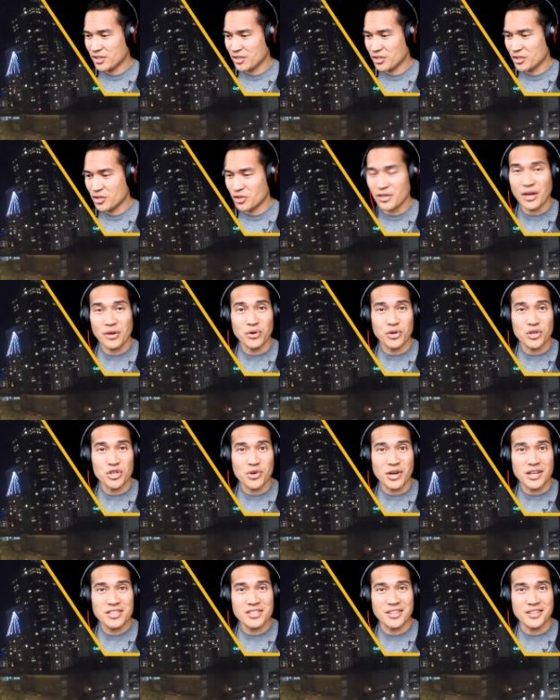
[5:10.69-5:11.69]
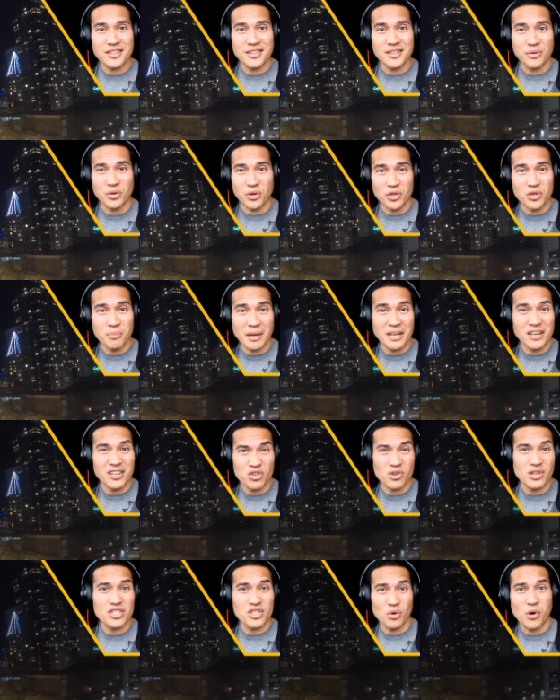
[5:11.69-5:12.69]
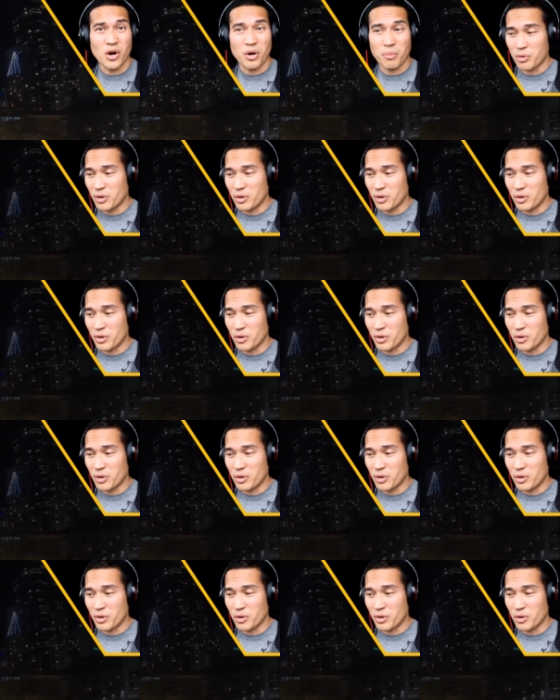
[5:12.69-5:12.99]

you don't know how to address, or you might address the wrong